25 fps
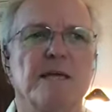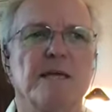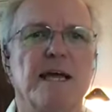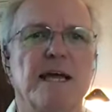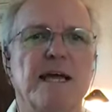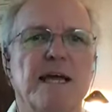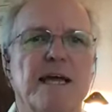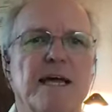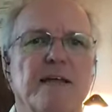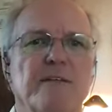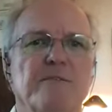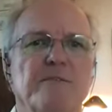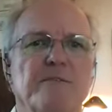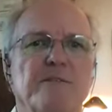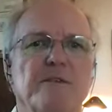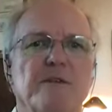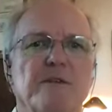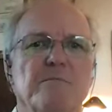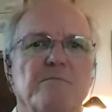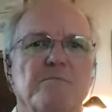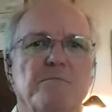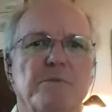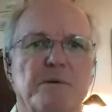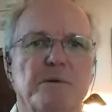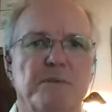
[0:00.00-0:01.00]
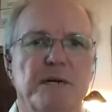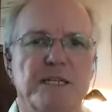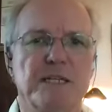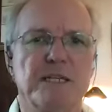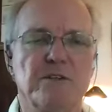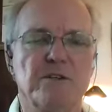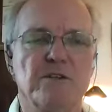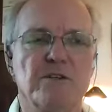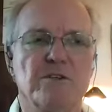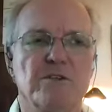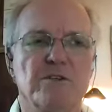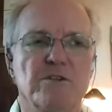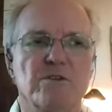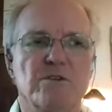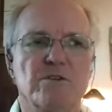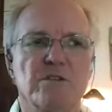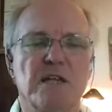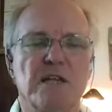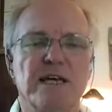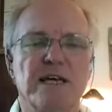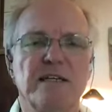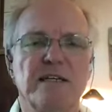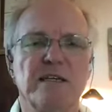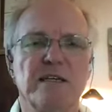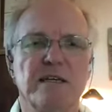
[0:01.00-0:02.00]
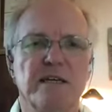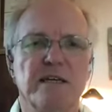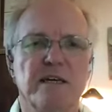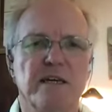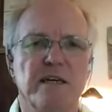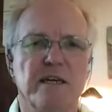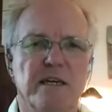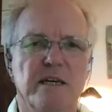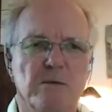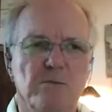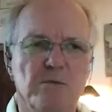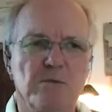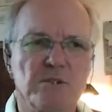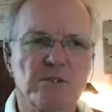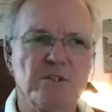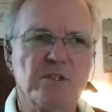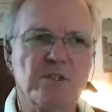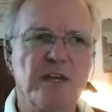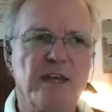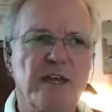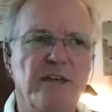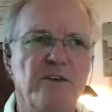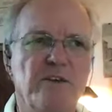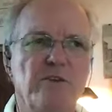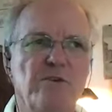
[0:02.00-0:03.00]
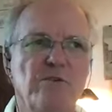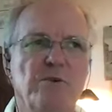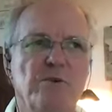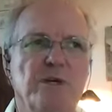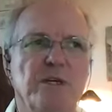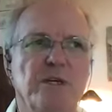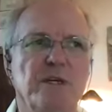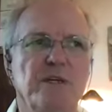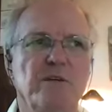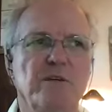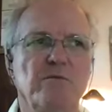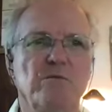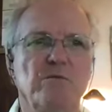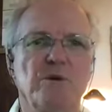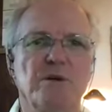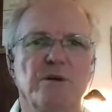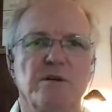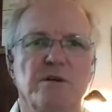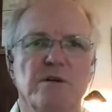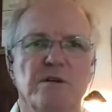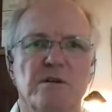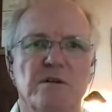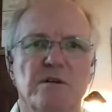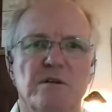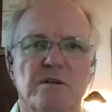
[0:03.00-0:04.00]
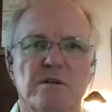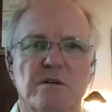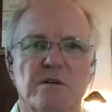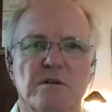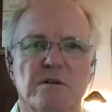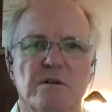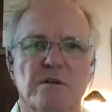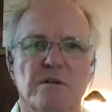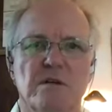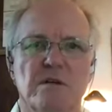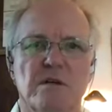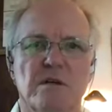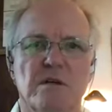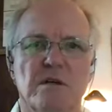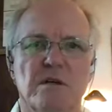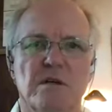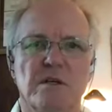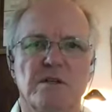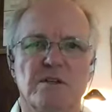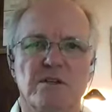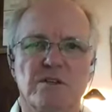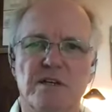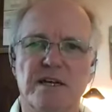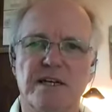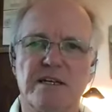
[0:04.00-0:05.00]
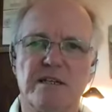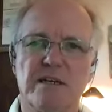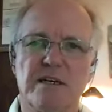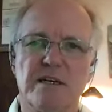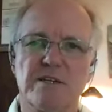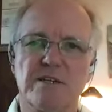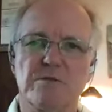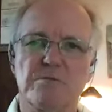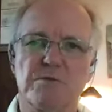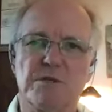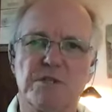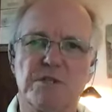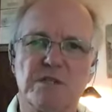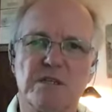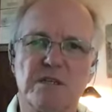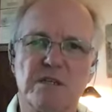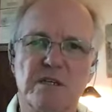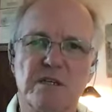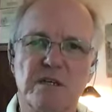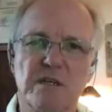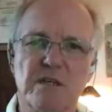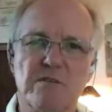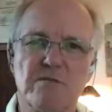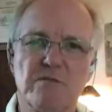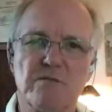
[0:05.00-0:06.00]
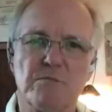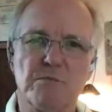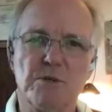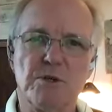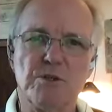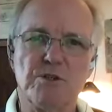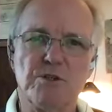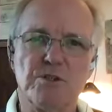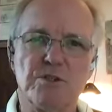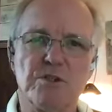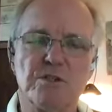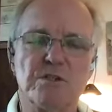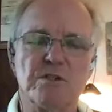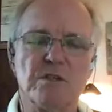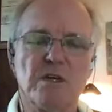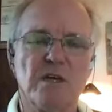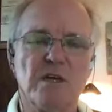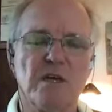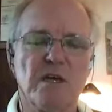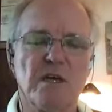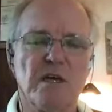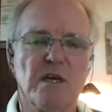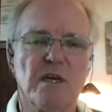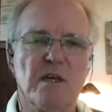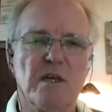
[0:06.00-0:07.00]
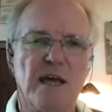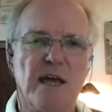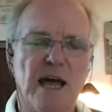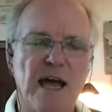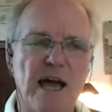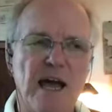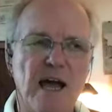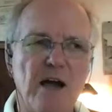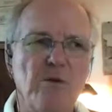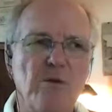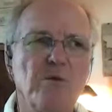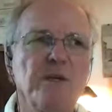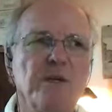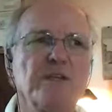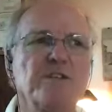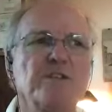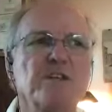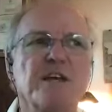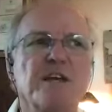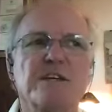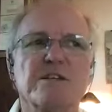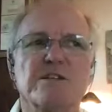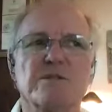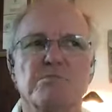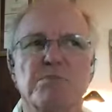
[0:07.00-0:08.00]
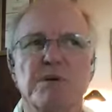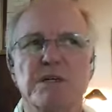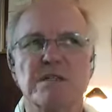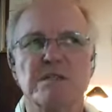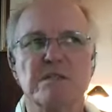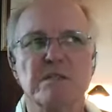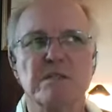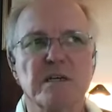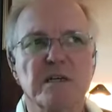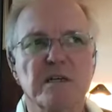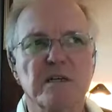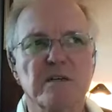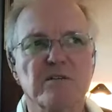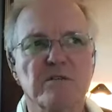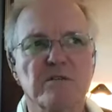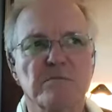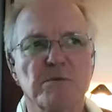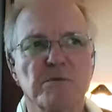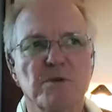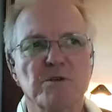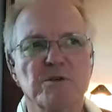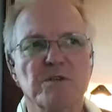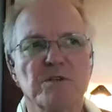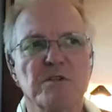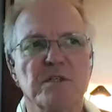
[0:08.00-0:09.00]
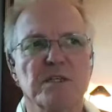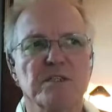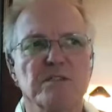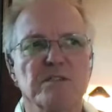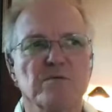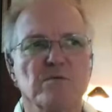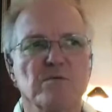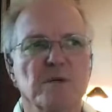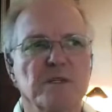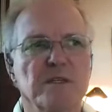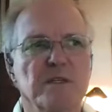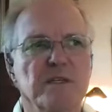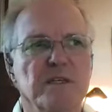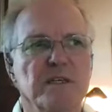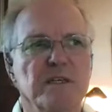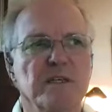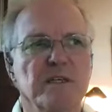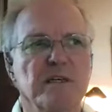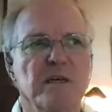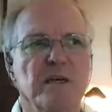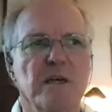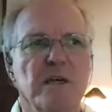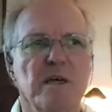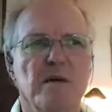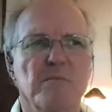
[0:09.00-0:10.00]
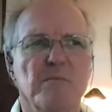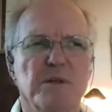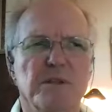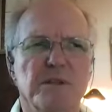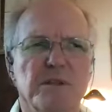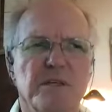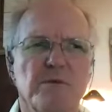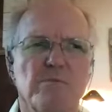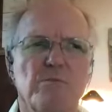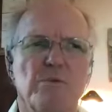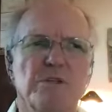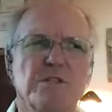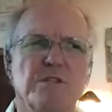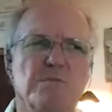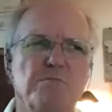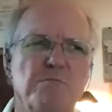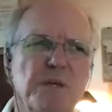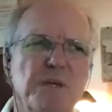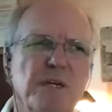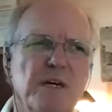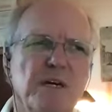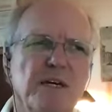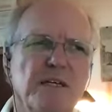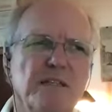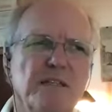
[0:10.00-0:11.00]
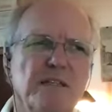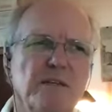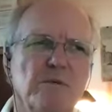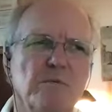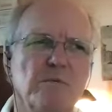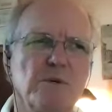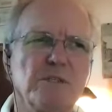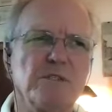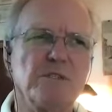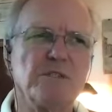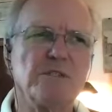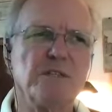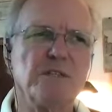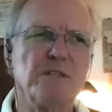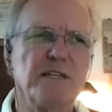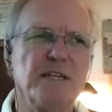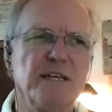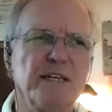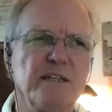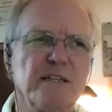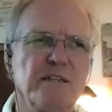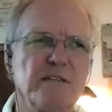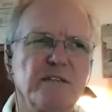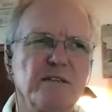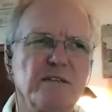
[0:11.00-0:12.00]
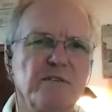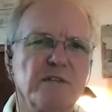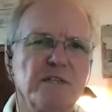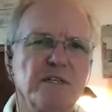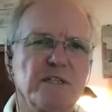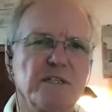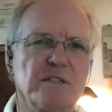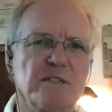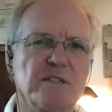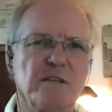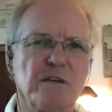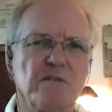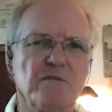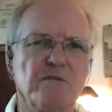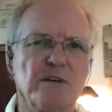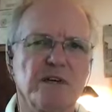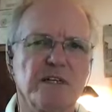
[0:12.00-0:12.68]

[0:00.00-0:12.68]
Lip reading: And by doing so slightly, it will take you inward. Just like not expressing negative emotions, how we express a negative emotion, that's one thing. But then what's behind that? What's the negativity itself?